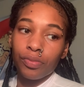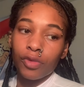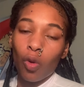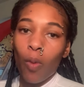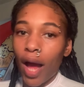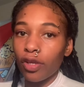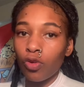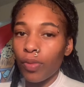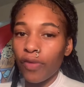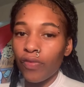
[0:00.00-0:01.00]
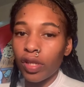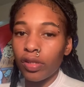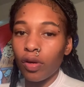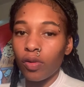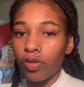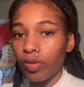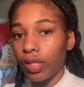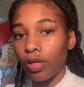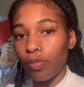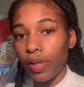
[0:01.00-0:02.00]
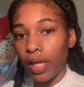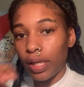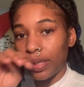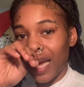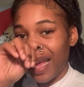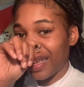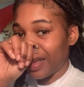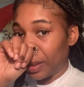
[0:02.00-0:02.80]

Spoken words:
why you may feel as though you're still being attacked.